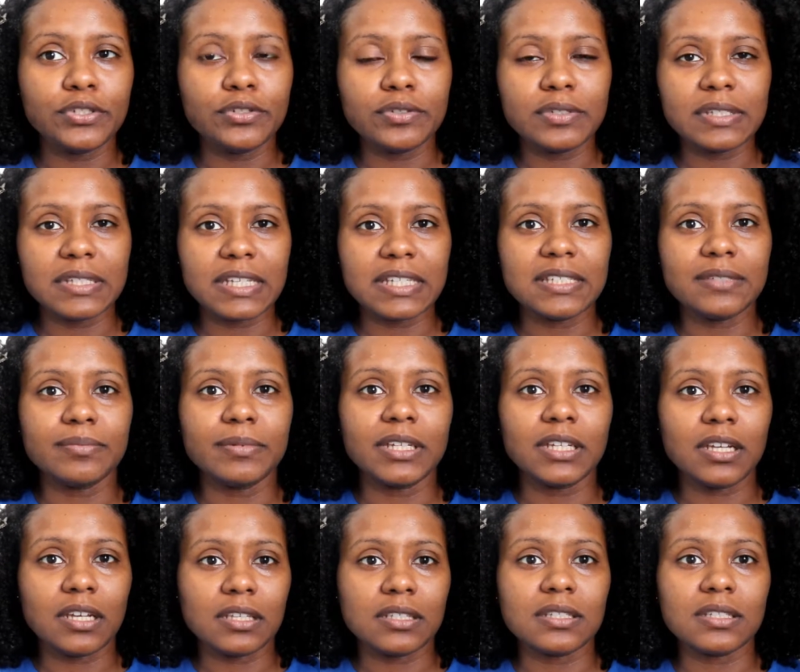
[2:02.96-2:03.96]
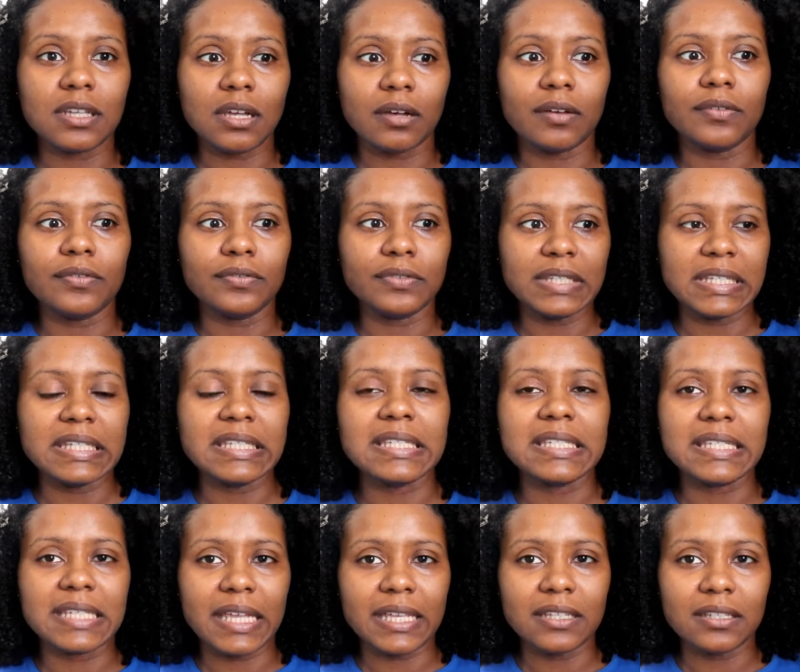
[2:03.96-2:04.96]
to use this because of the
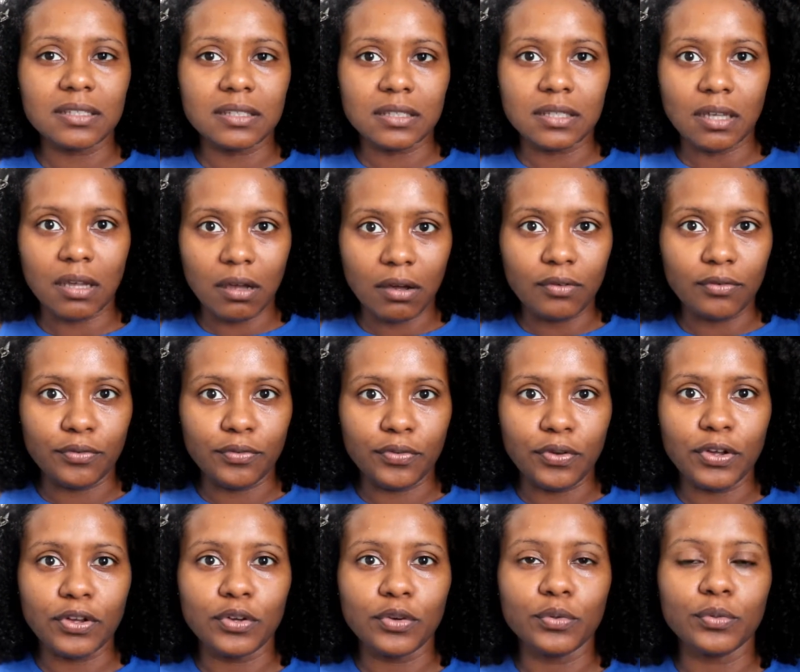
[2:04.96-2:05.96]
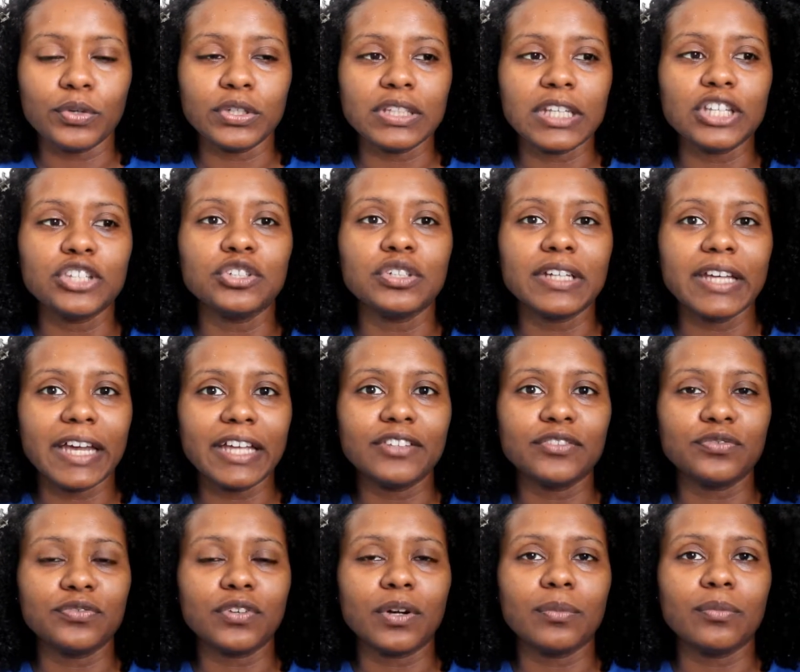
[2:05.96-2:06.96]
scent of what that you
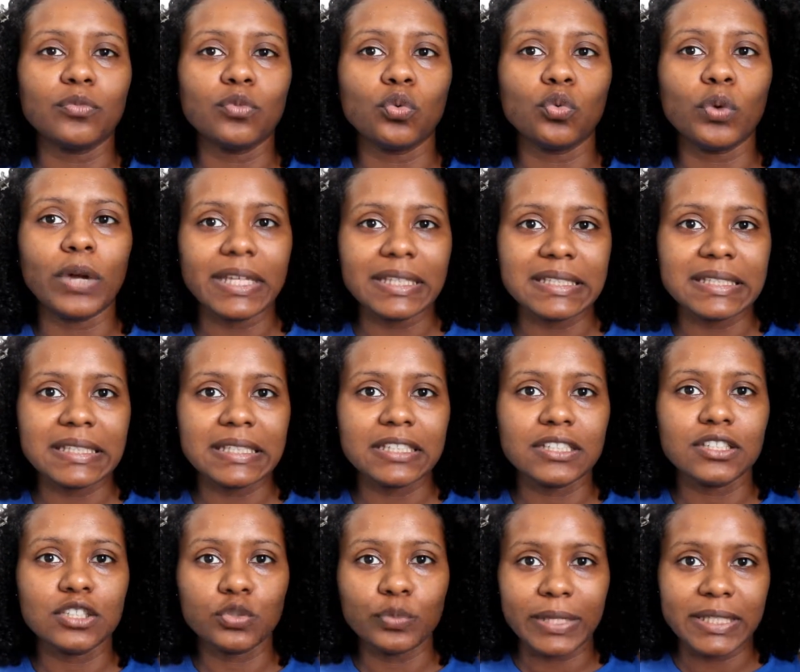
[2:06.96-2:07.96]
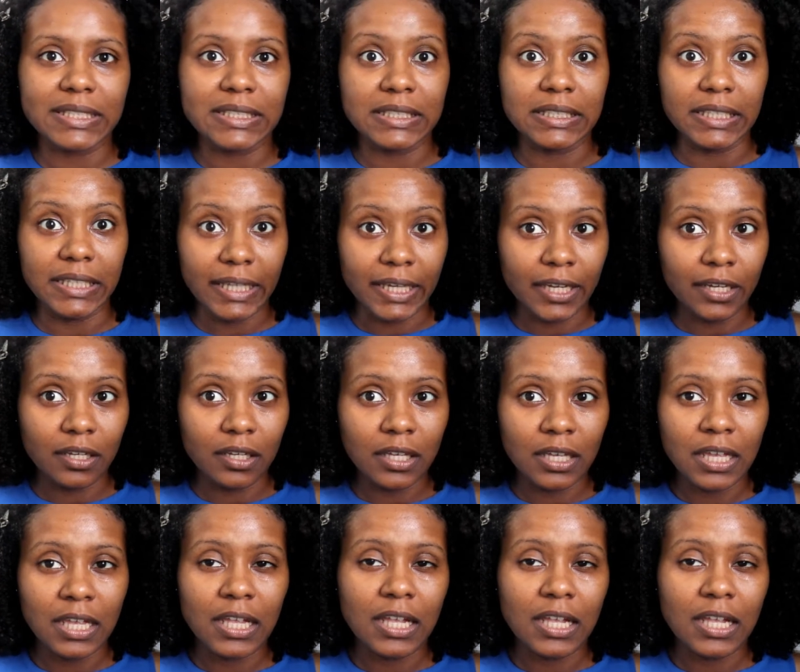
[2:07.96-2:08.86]
get from wet, sweaty hair.